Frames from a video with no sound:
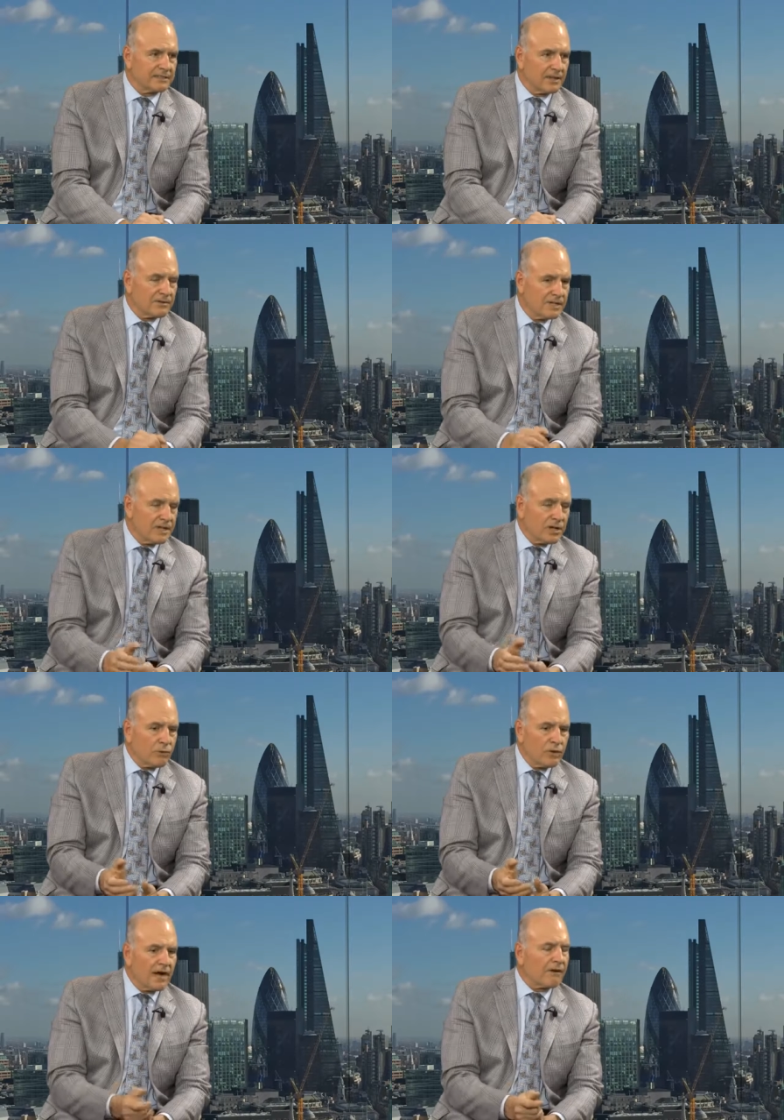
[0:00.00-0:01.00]
So
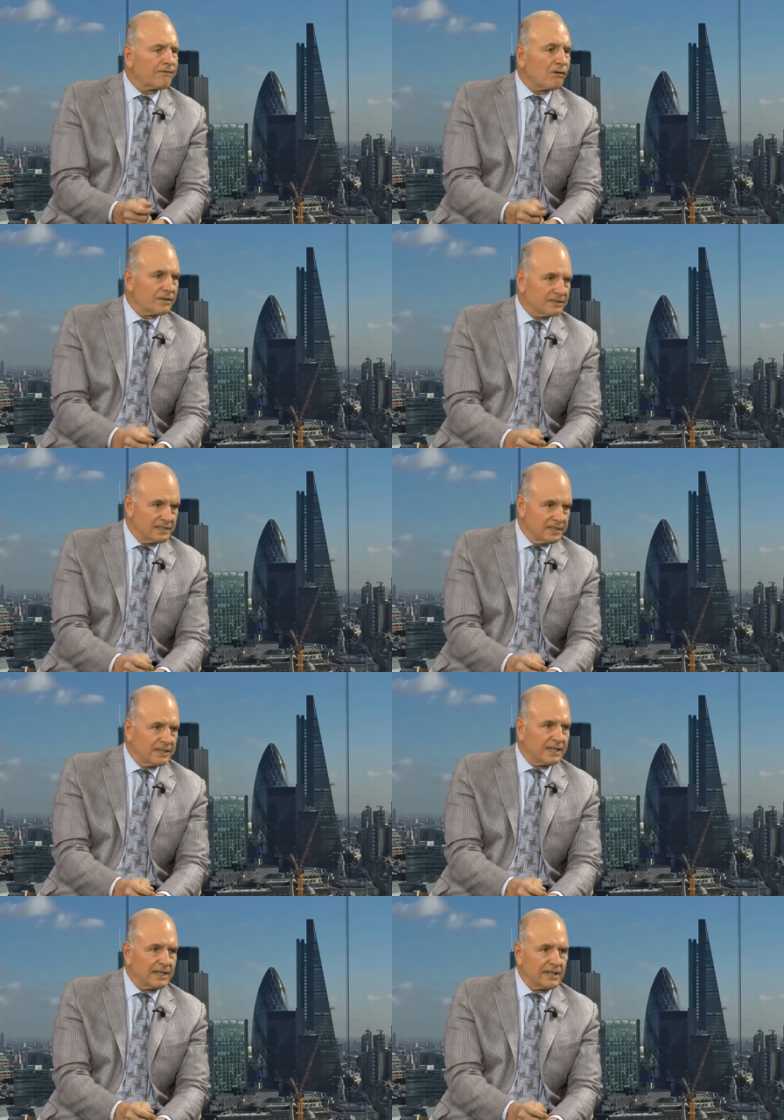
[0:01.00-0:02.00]
we are
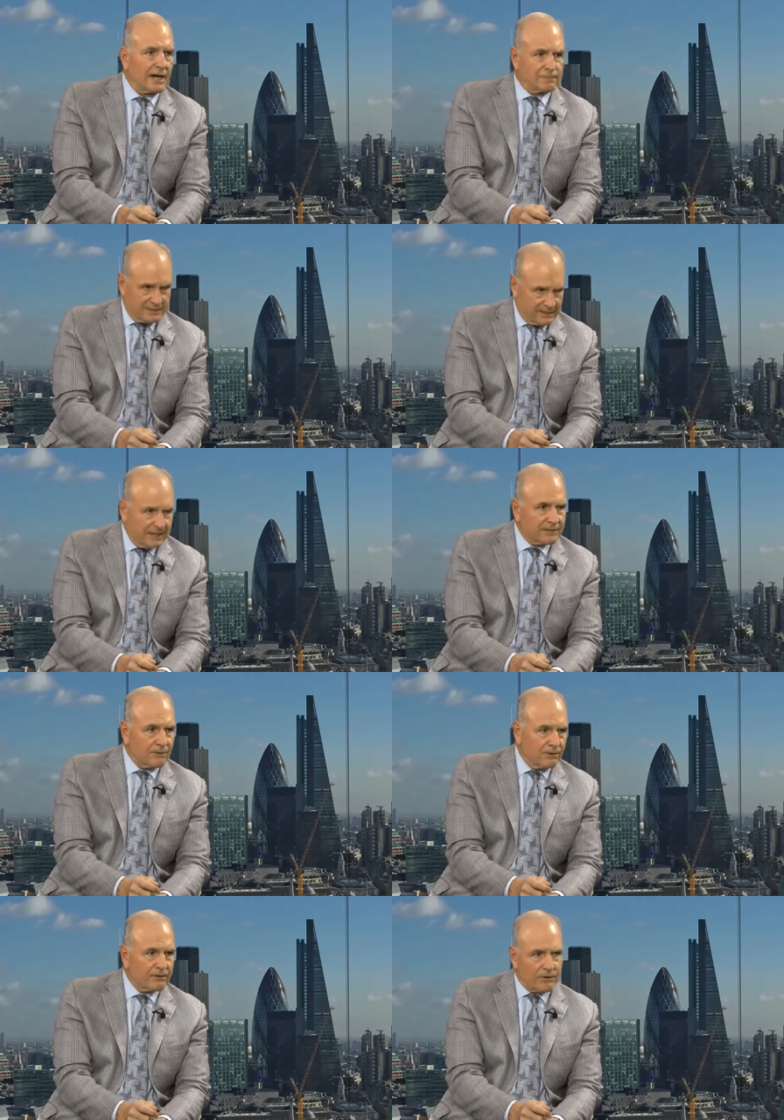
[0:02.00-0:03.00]
focusing uh, upside
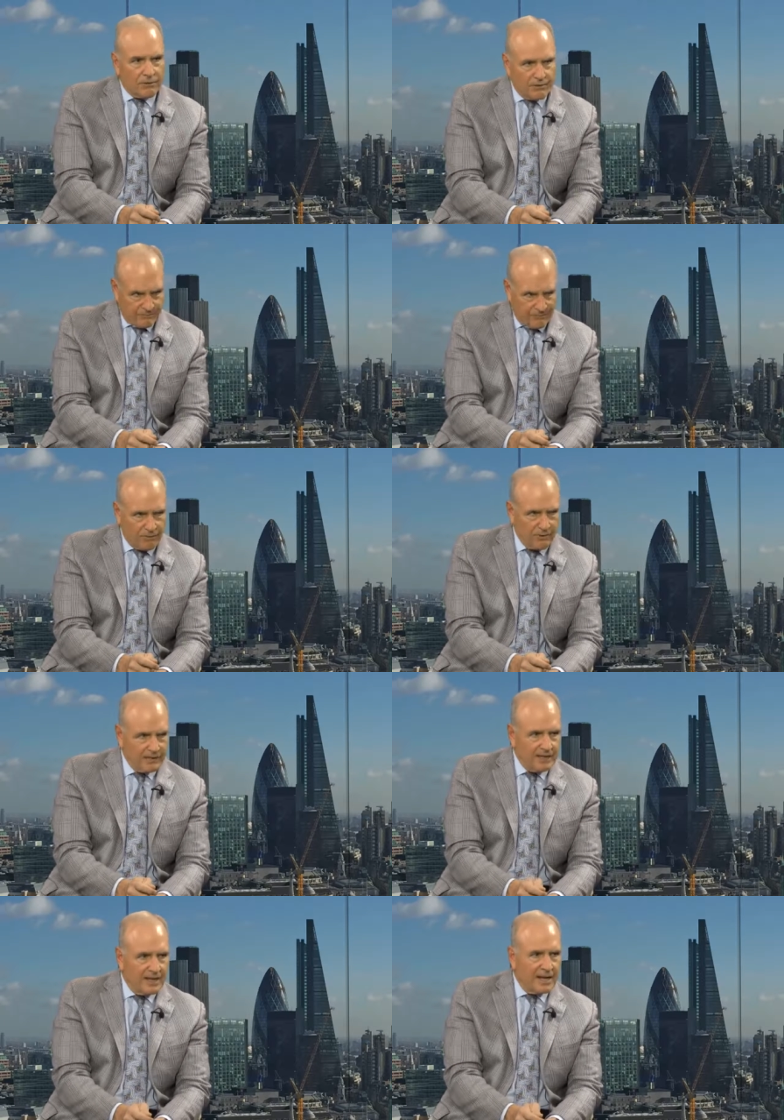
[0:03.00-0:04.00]
growth going
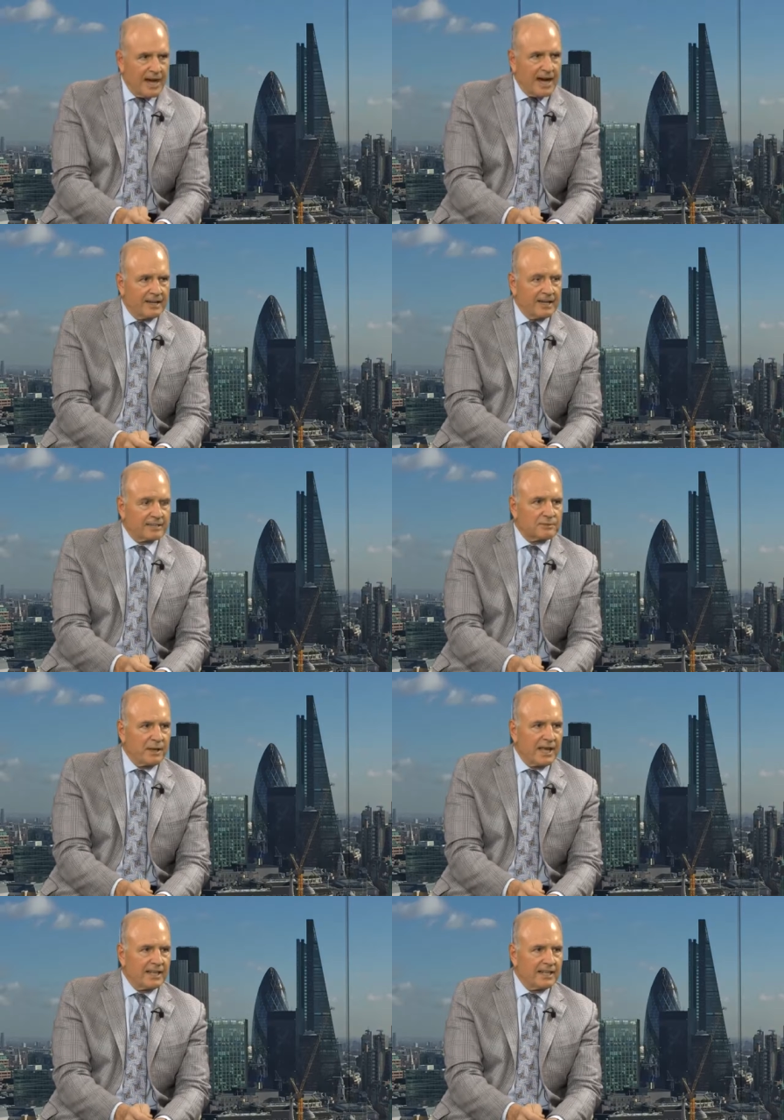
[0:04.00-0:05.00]
forward on
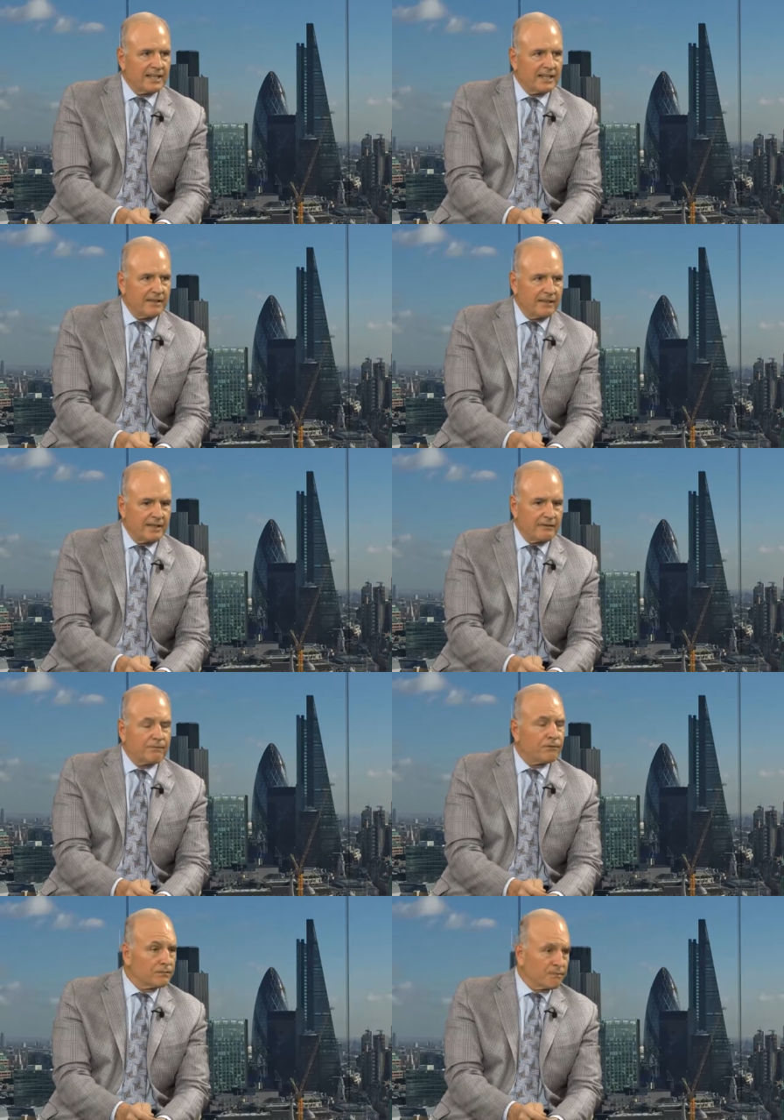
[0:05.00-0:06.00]
expanding the
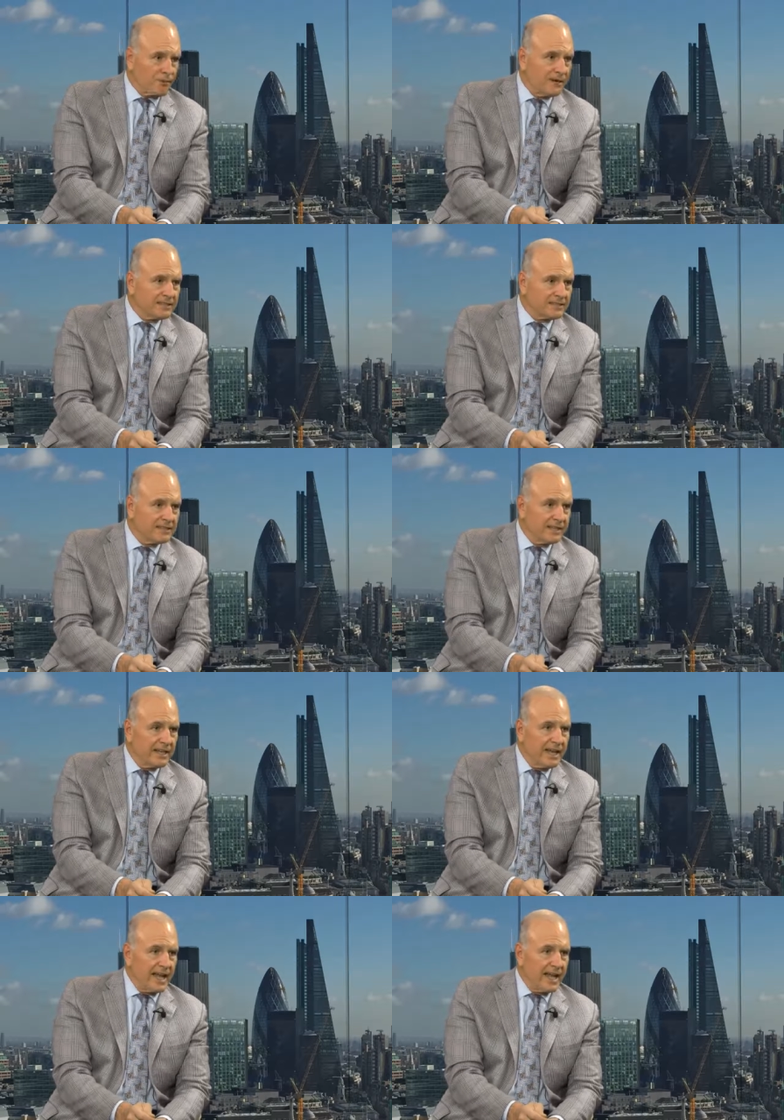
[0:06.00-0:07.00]
footprint
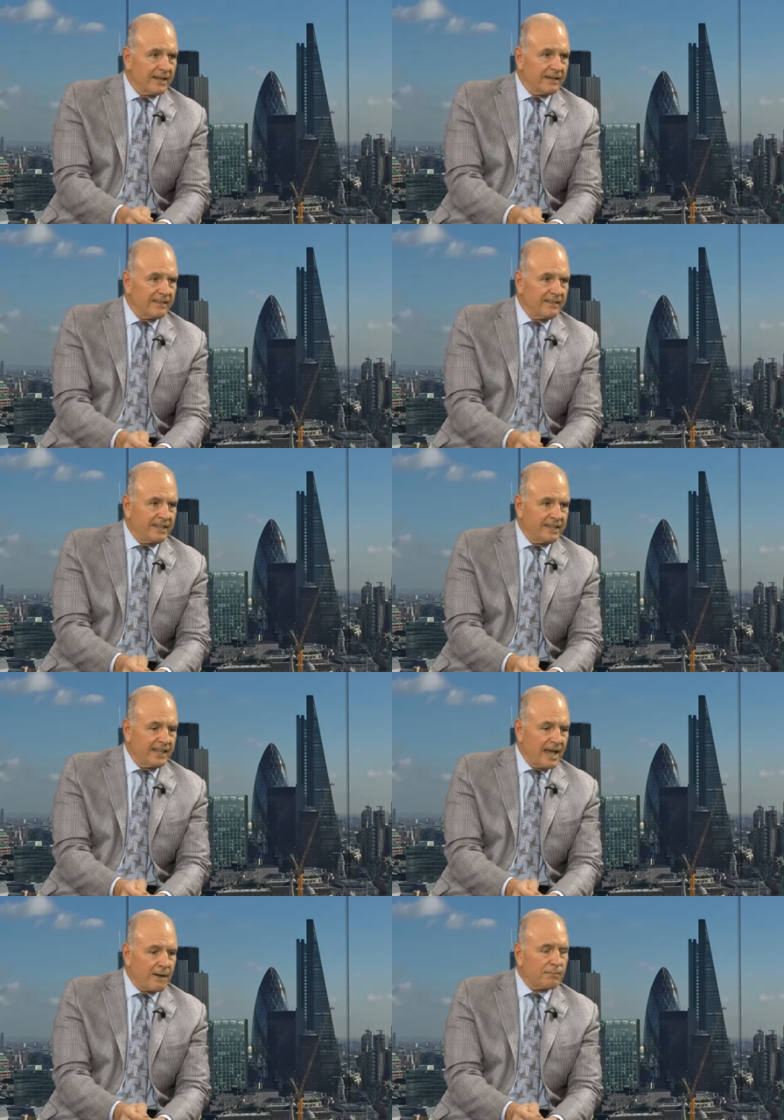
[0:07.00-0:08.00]
and
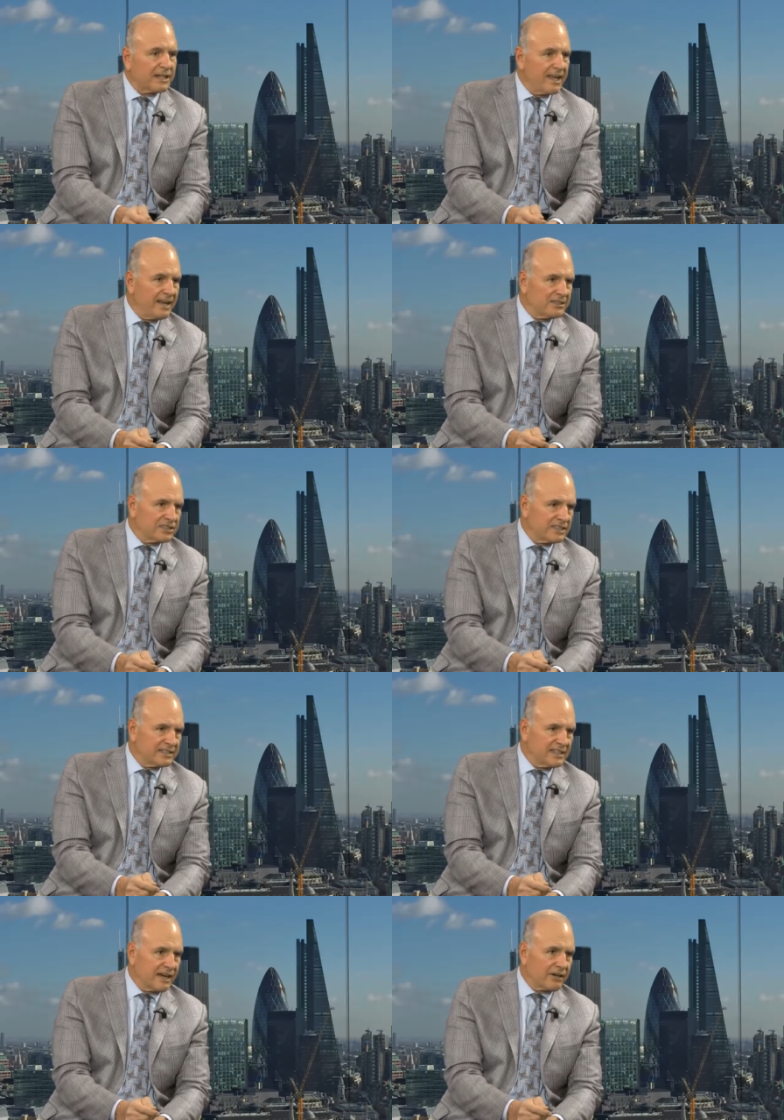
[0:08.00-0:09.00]
the
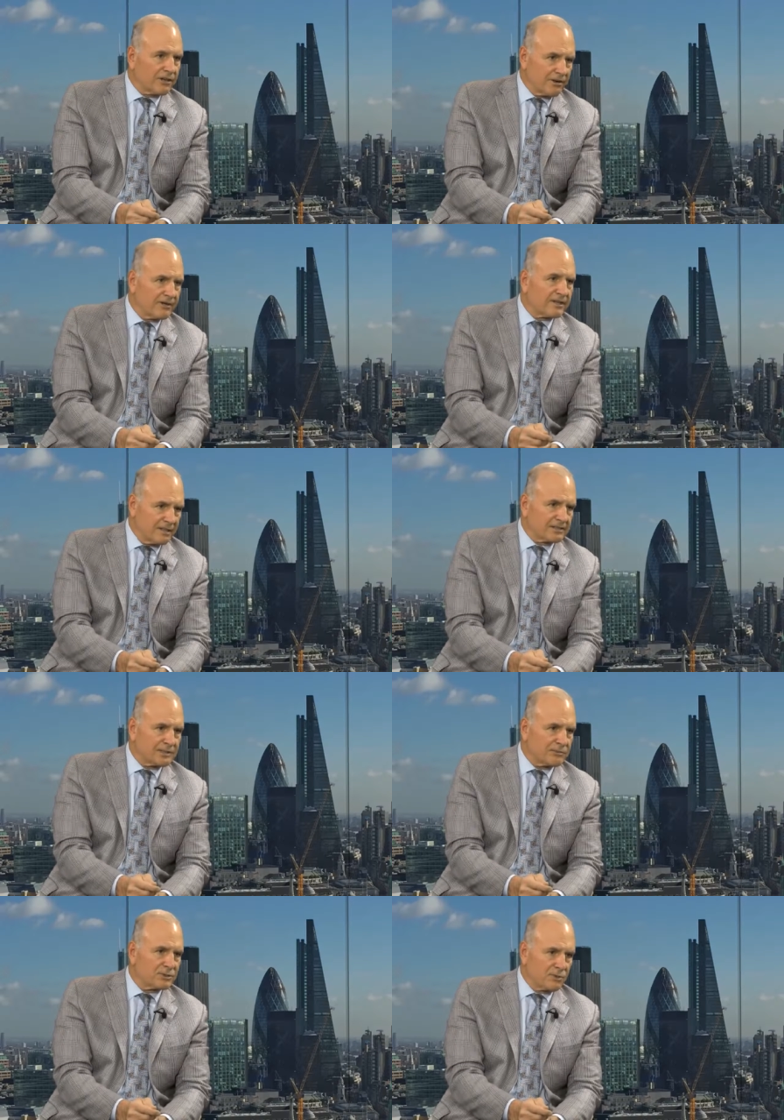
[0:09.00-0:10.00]
applications in our current
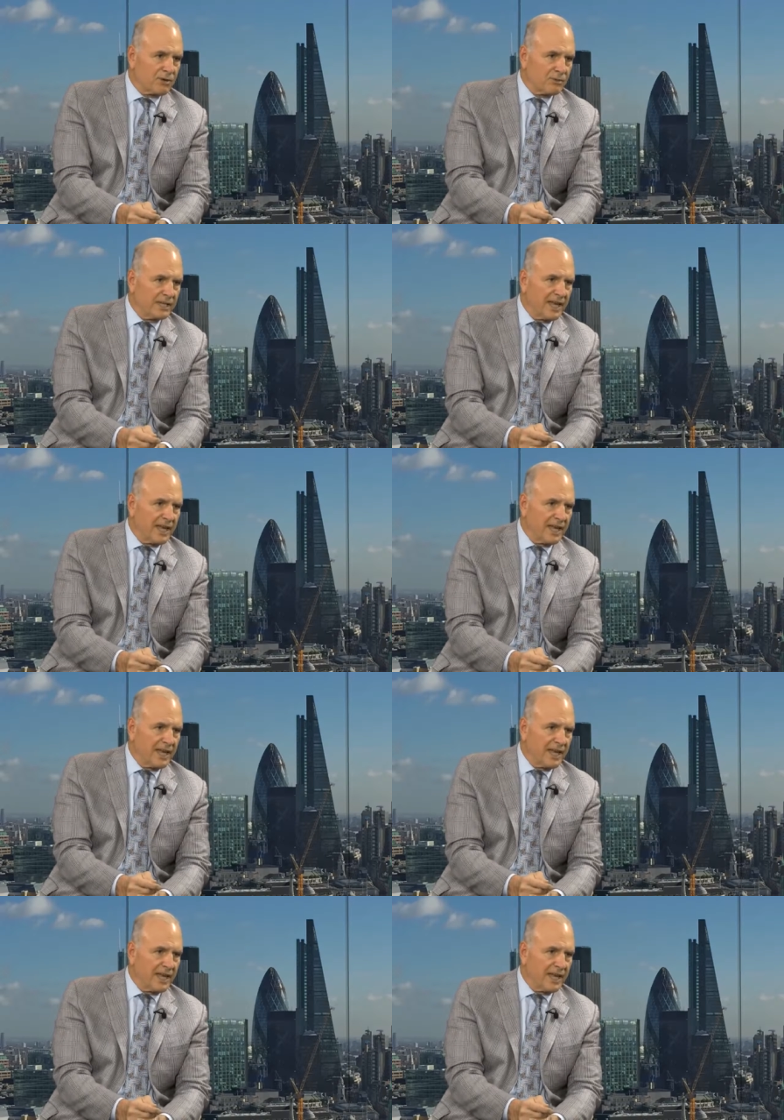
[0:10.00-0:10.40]
customers where we